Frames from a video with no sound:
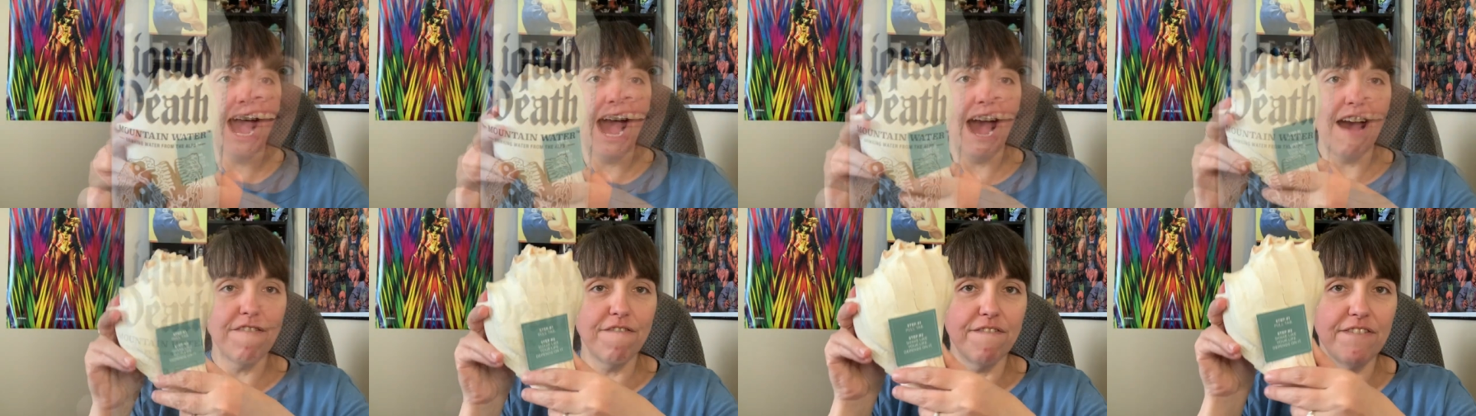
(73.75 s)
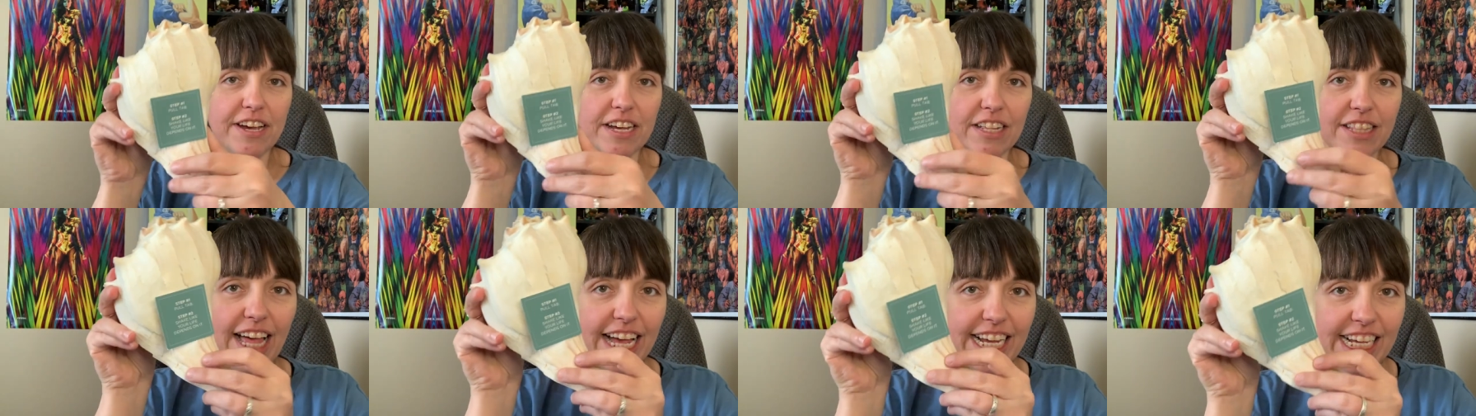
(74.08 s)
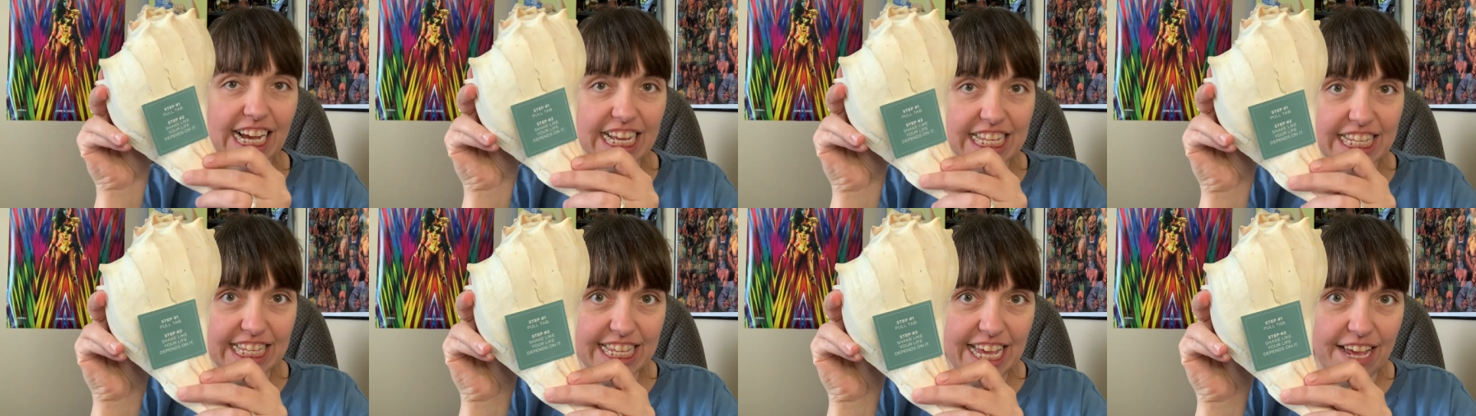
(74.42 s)
I feel
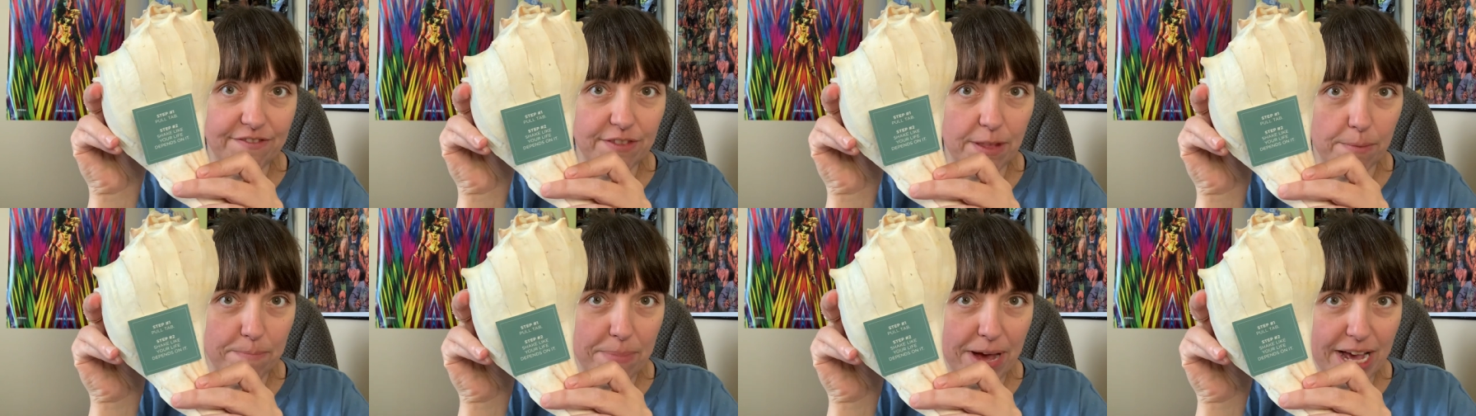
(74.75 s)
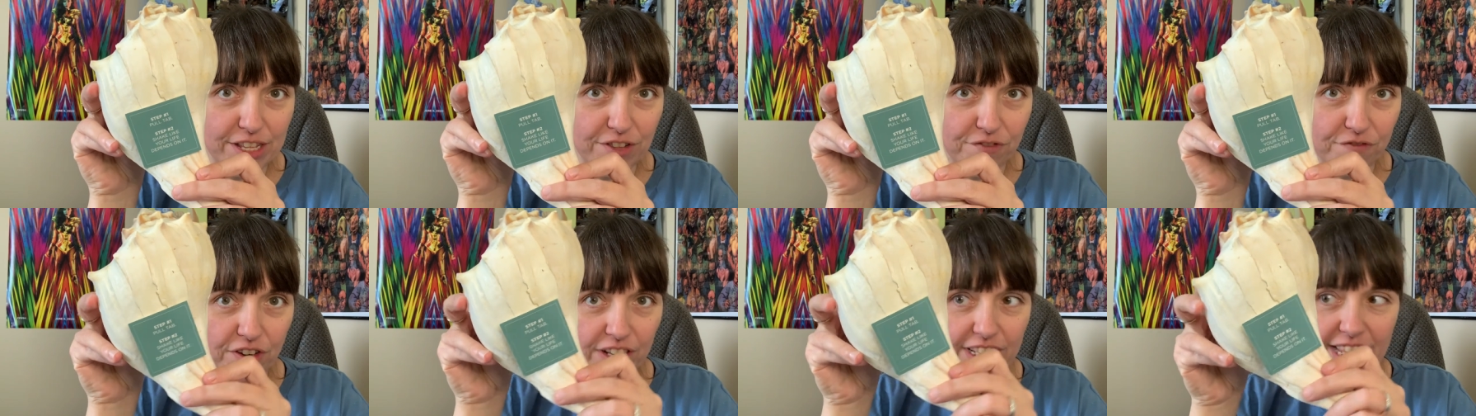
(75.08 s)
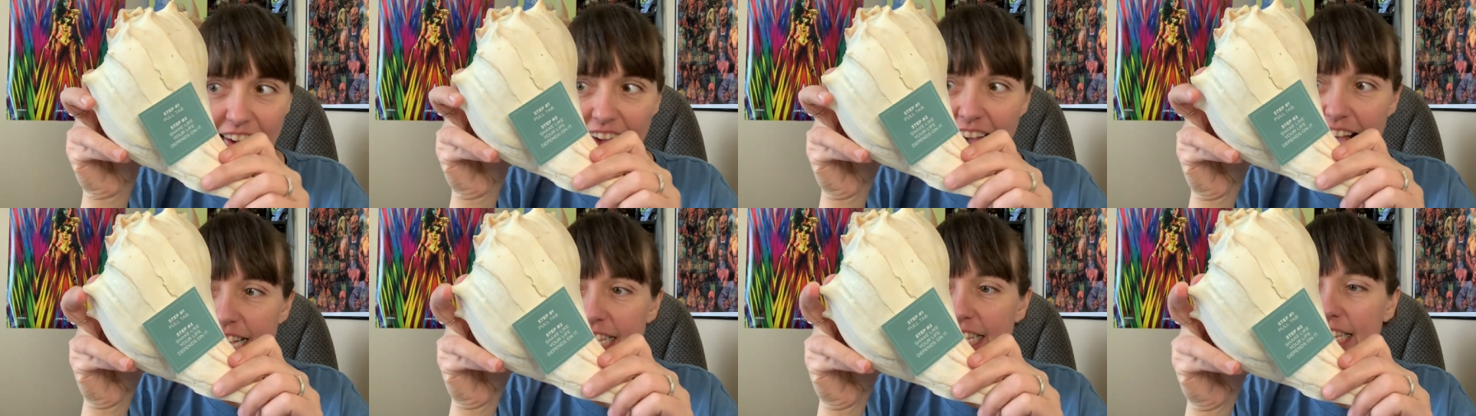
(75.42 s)
like I saved the best for
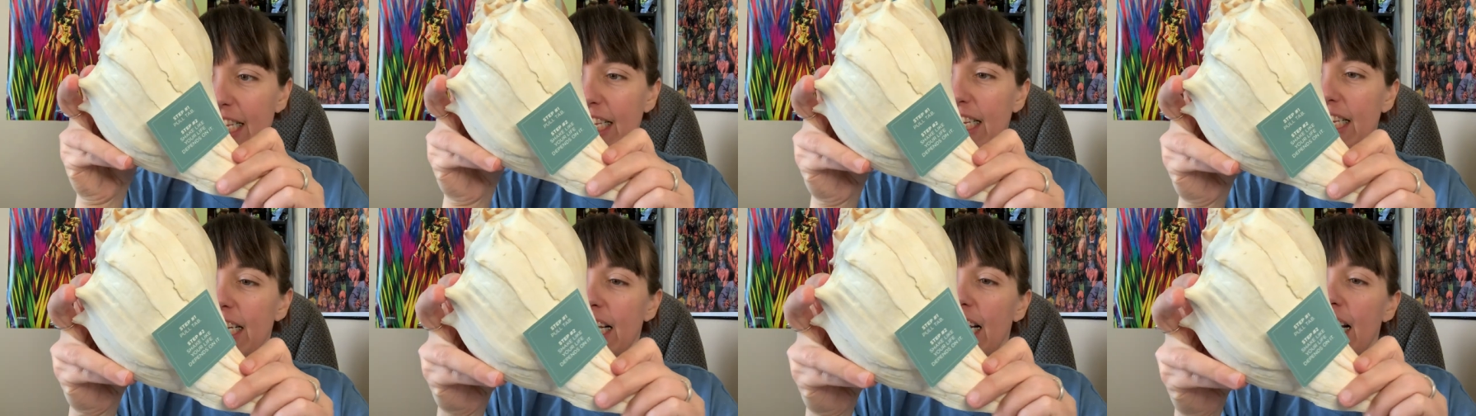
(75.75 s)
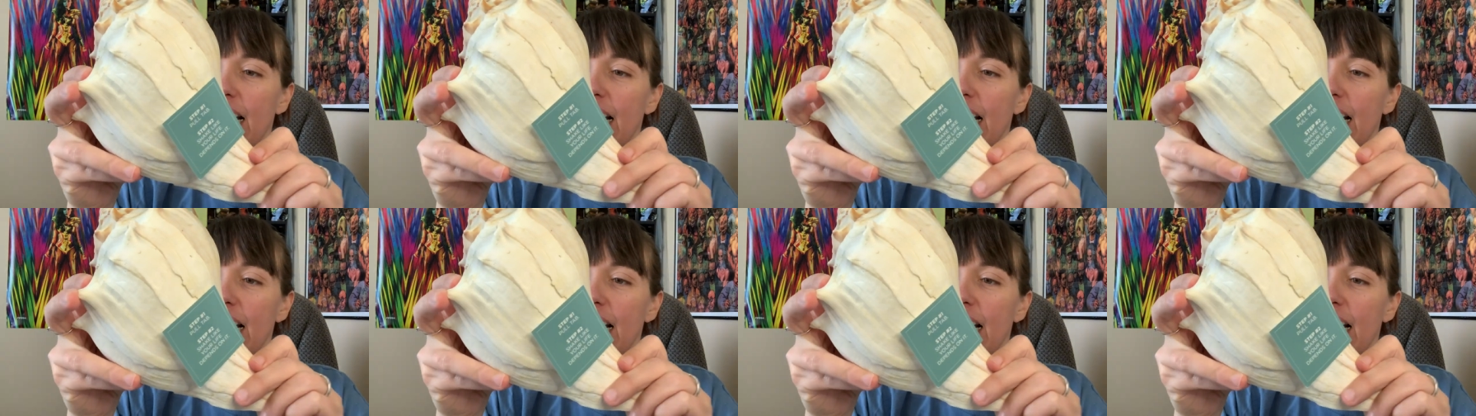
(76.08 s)
last.